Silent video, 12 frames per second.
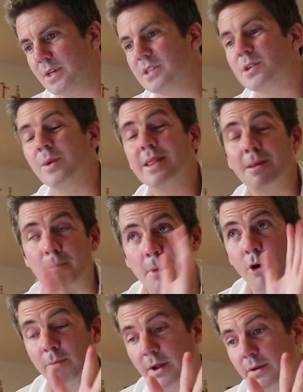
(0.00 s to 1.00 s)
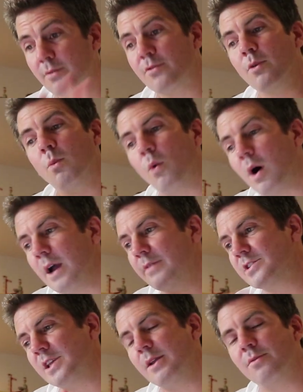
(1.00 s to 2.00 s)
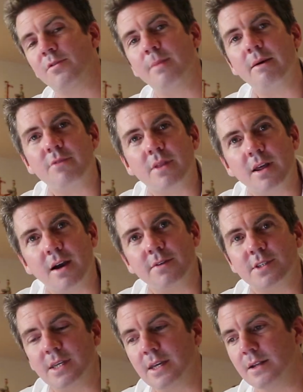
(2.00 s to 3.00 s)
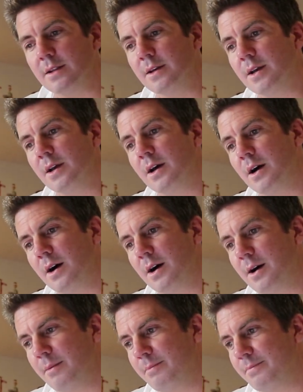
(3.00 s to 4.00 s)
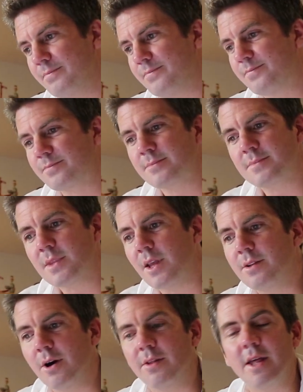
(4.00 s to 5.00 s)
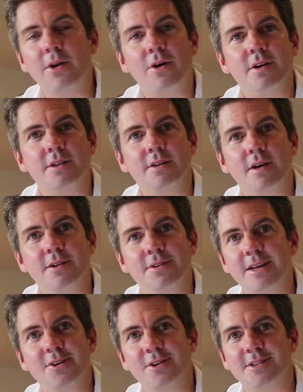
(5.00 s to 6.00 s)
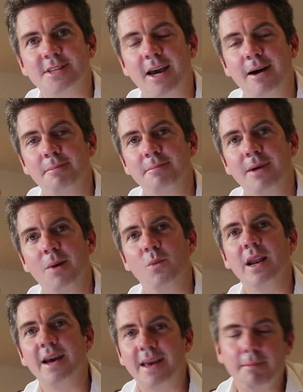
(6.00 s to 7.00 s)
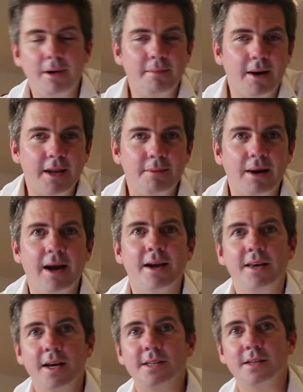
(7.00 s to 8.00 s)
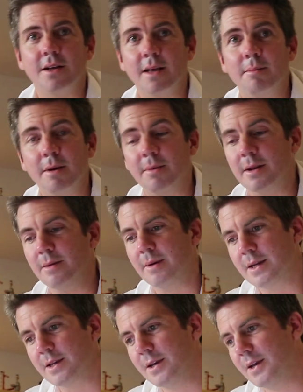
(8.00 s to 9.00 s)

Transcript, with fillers: So at the moment, from what I've seen, from everything I've seen, no, they're not a scam. And will I get my money back? Yes, I'll get my money back.